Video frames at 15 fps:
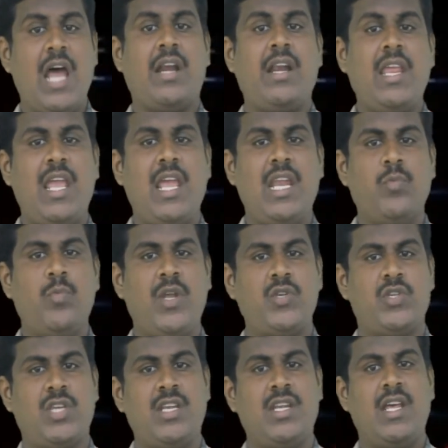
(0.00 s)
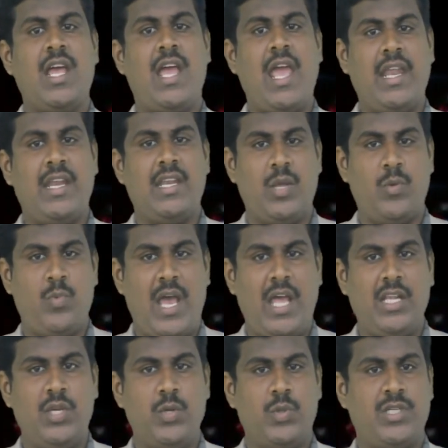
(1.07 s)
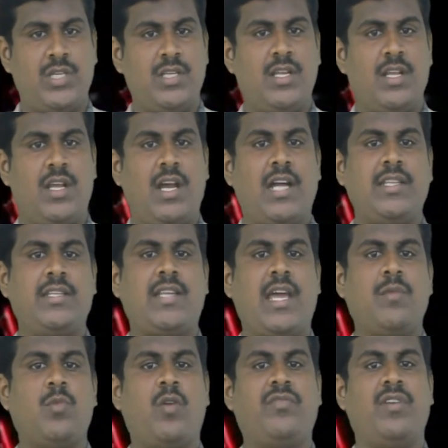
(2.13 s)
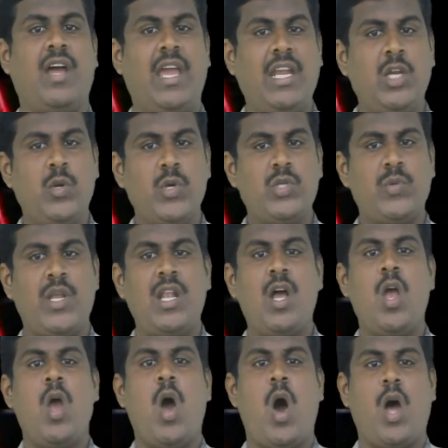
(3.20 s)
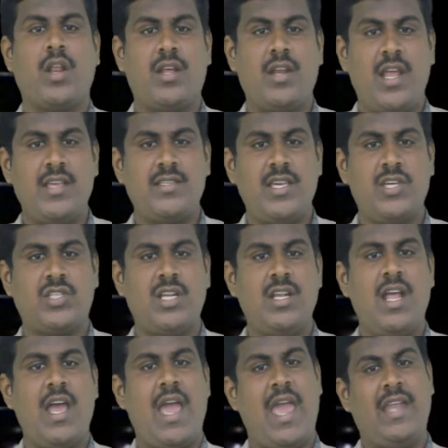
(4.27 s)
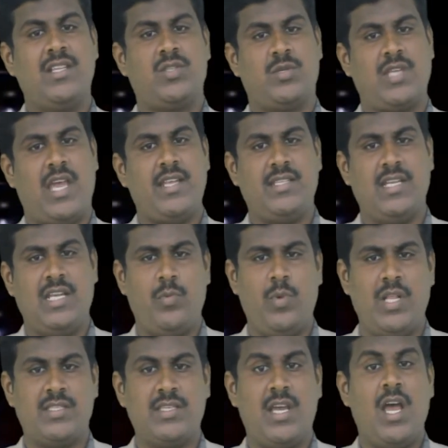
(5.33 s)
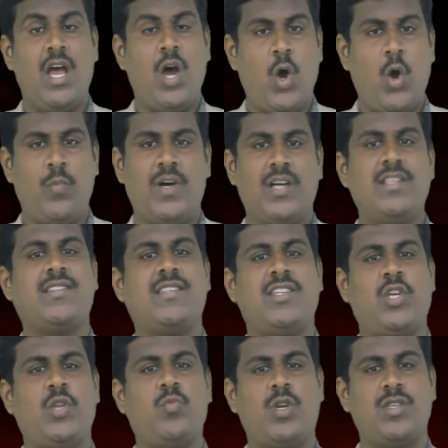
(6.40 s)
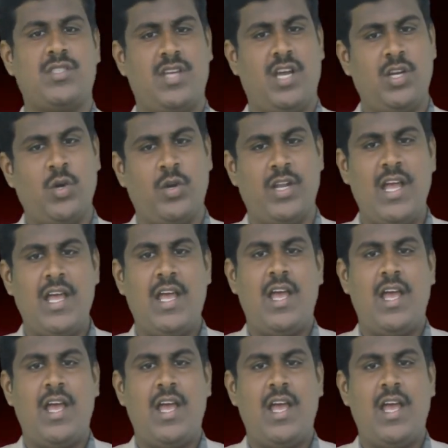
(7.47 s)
reinvention, and evaluation at the time of individual, organization, and society levels. Hope the session was good.